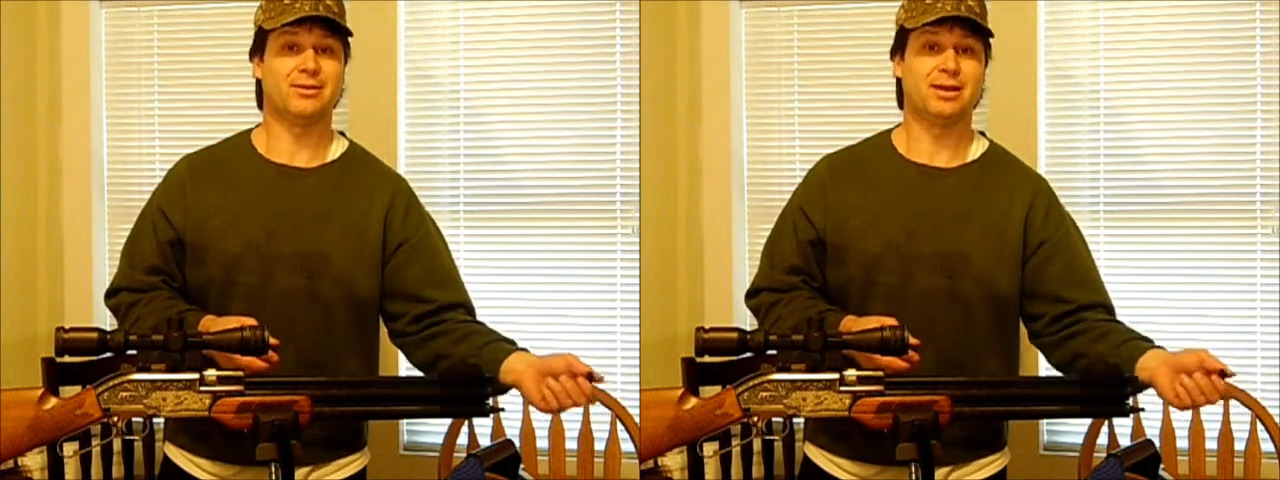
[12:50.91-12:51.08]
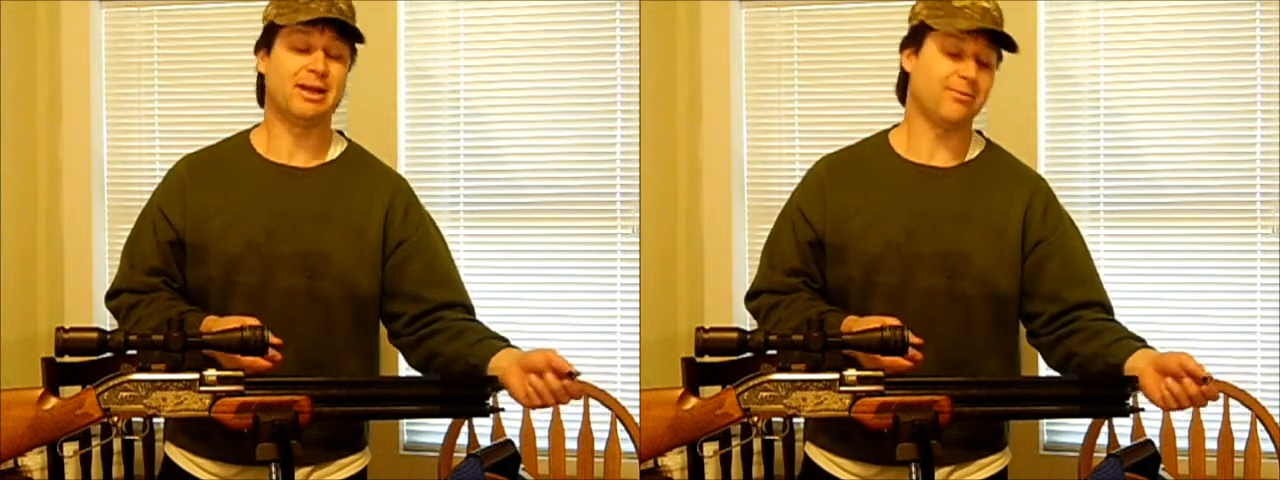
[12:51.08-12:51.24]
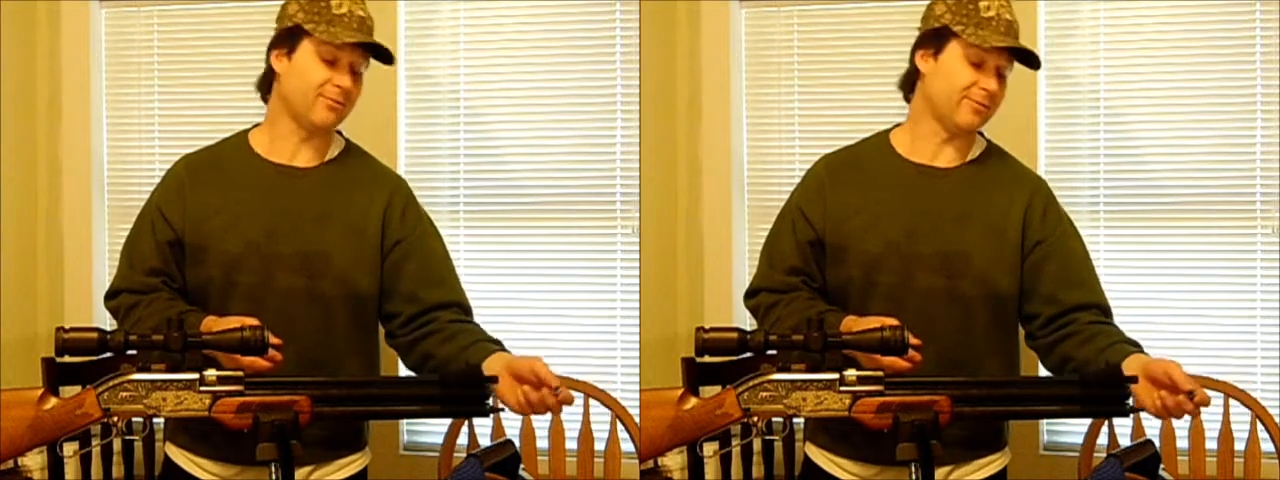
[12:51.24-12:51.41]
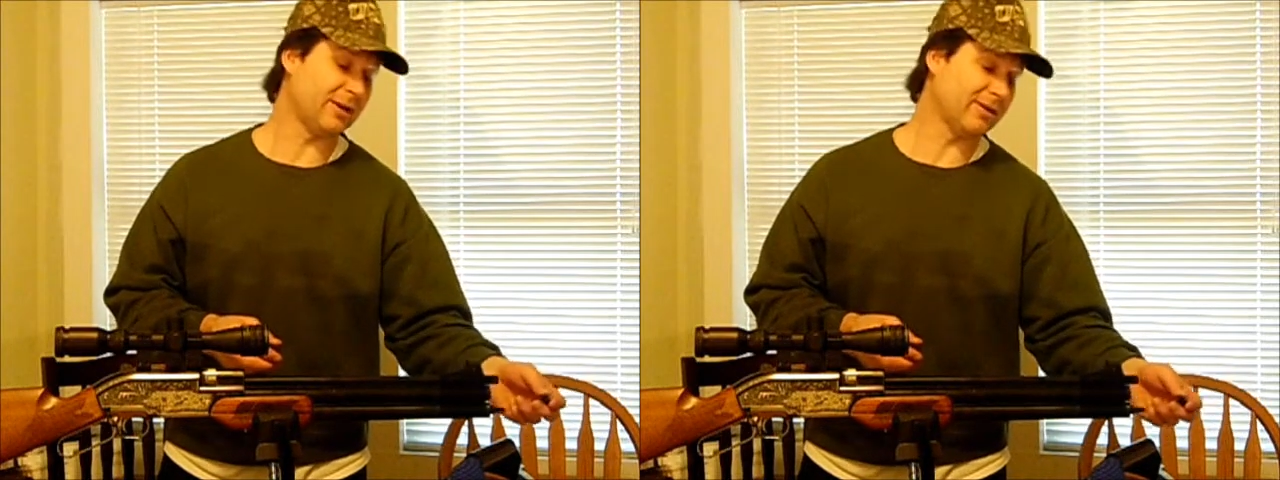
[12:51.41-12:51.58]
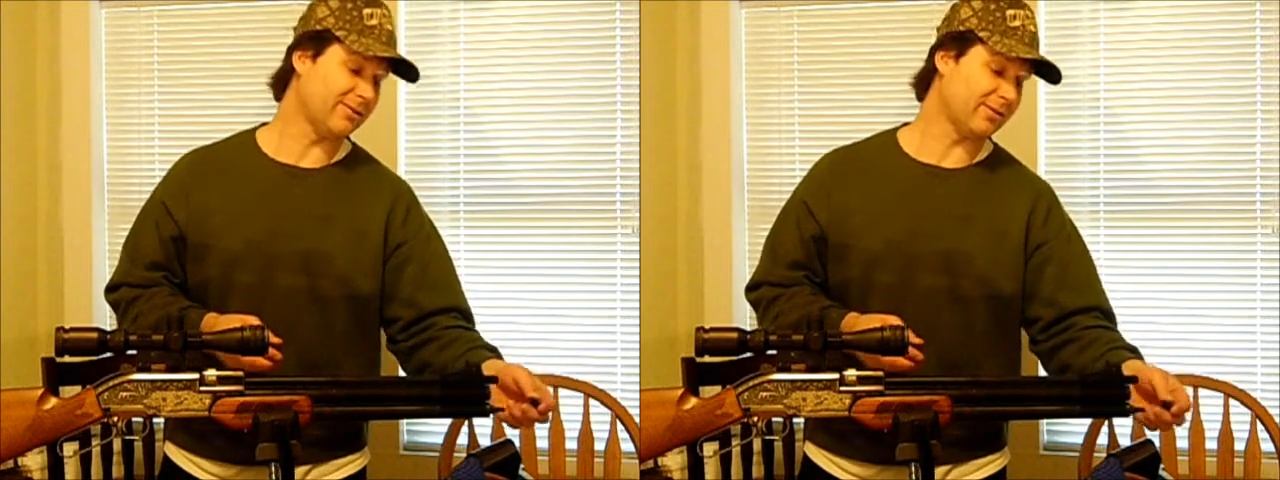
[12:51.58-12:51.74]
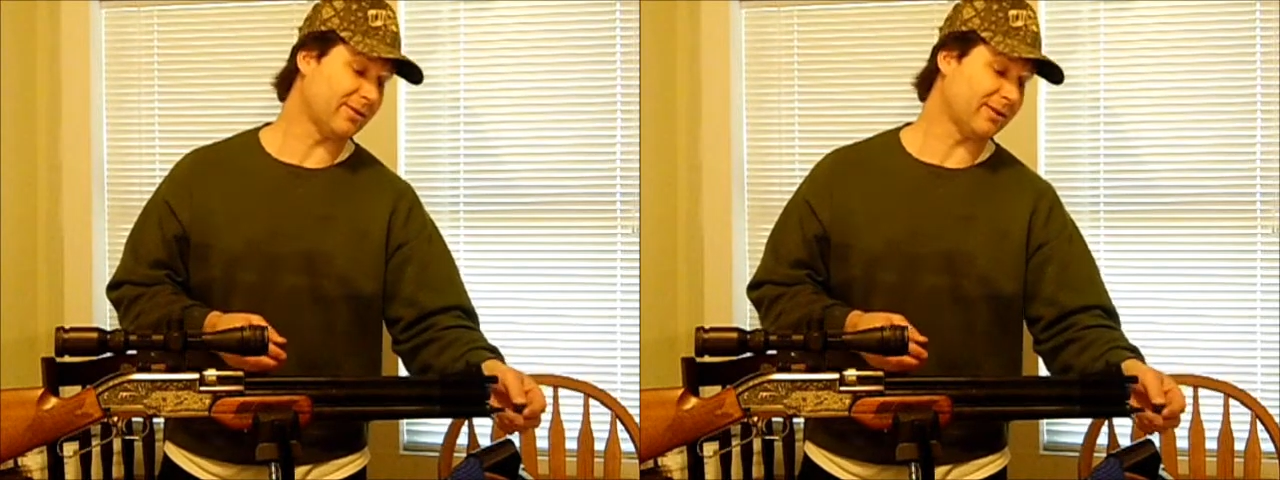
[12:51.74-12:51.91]
I'm
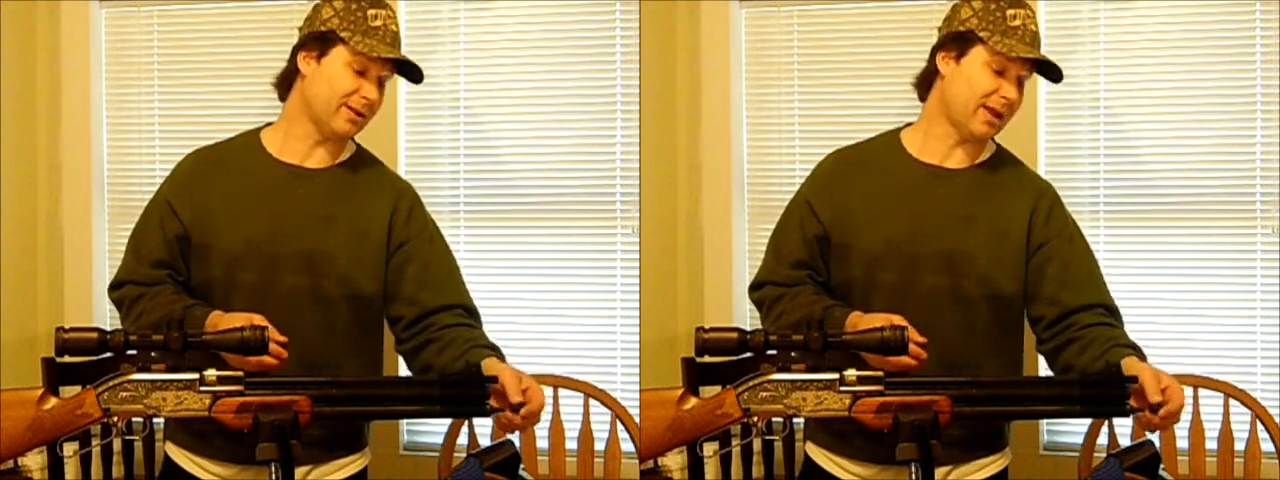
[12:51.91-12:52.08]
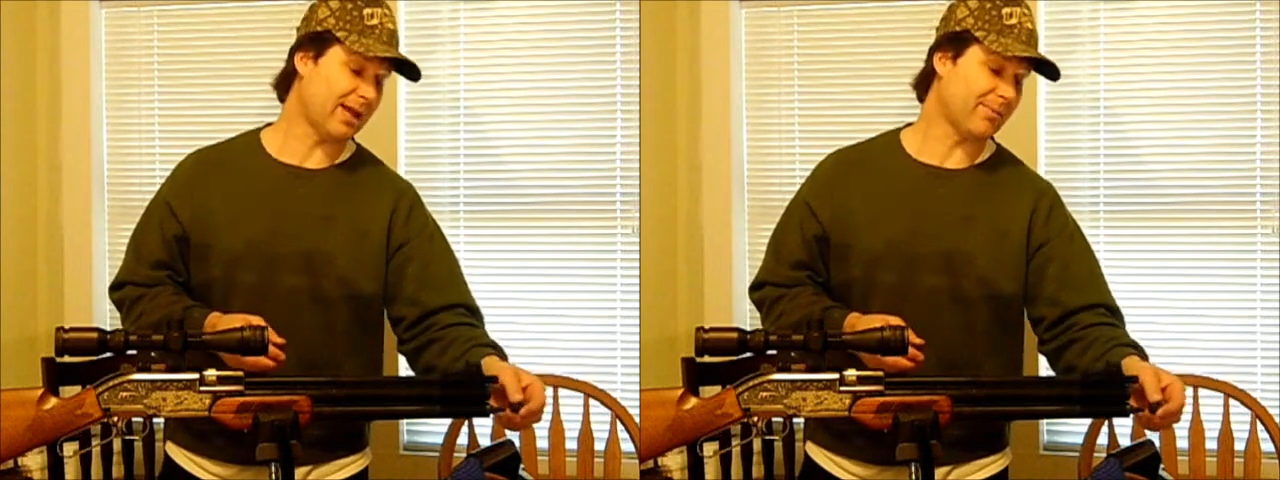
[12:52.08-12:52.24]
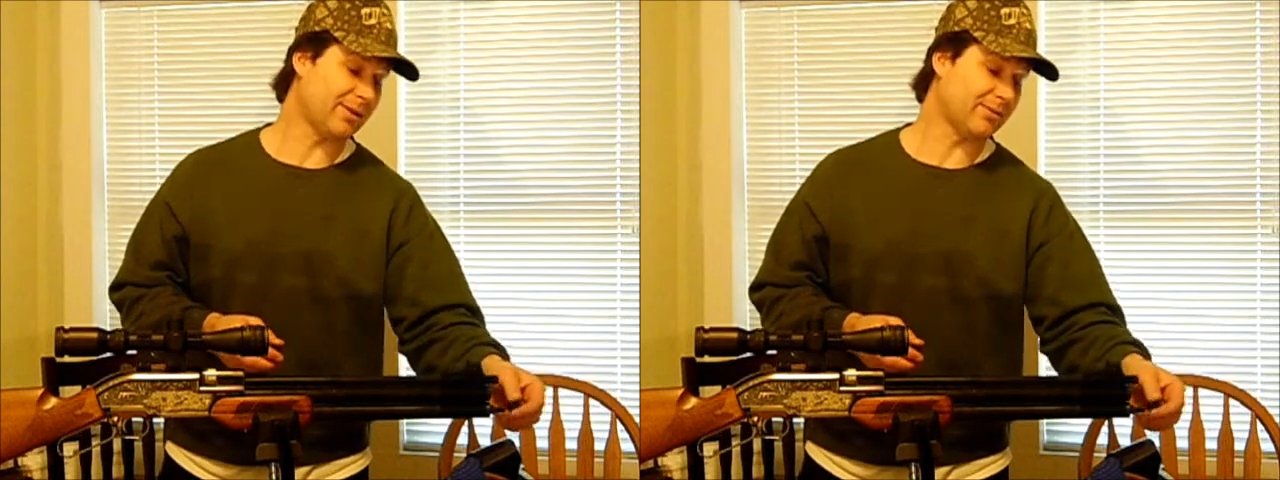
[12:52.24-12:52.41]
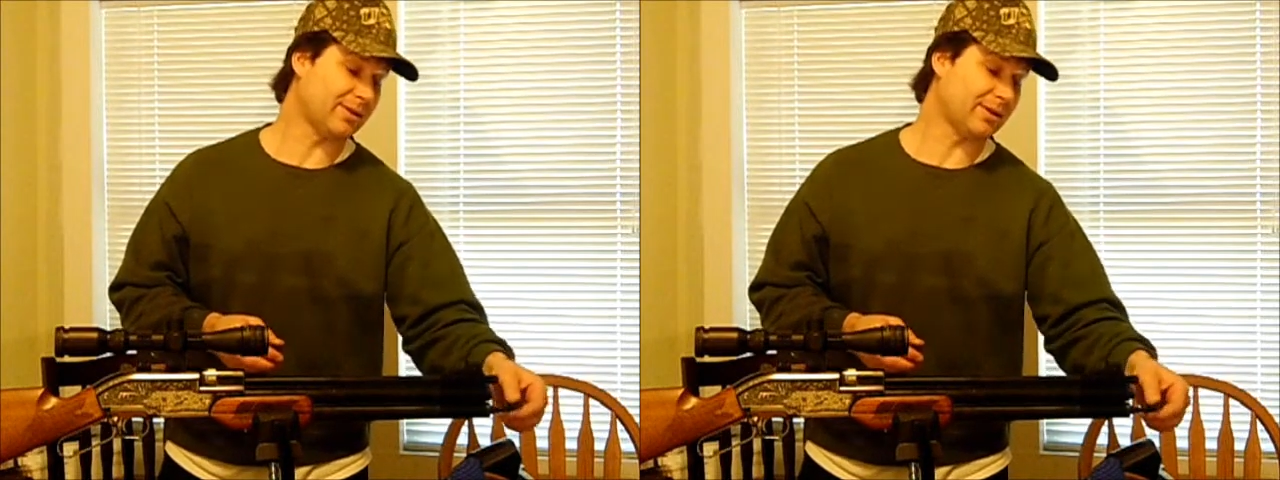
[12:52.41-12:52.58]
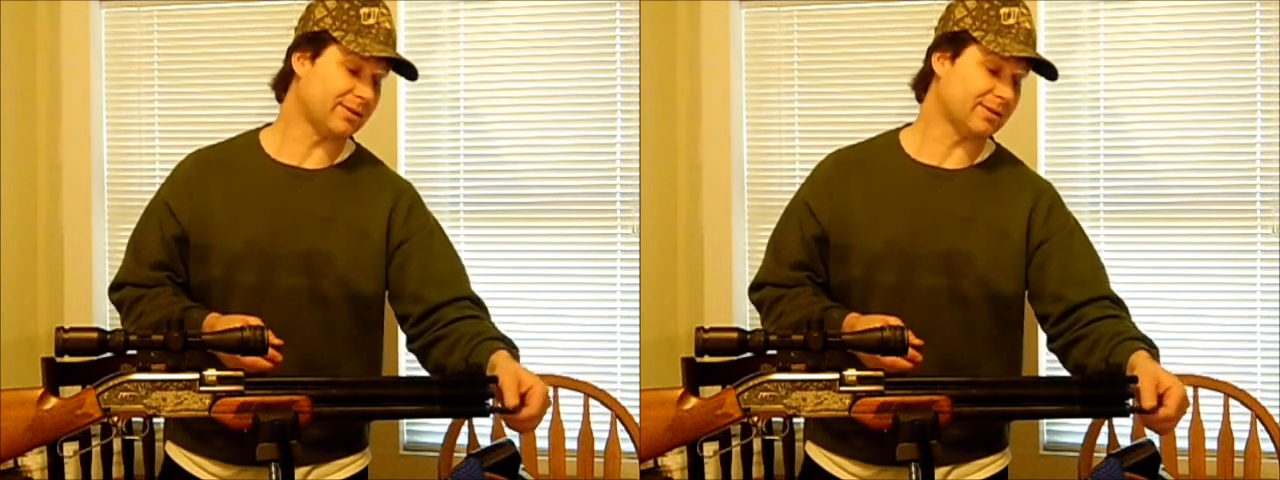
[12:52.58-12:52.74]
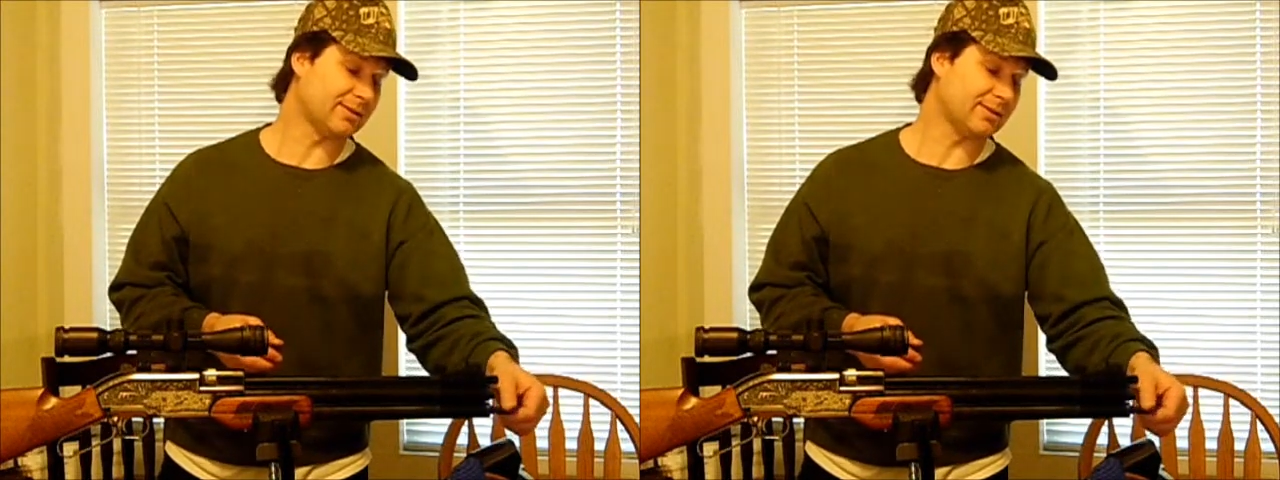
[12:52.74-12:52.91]
very, very happy with this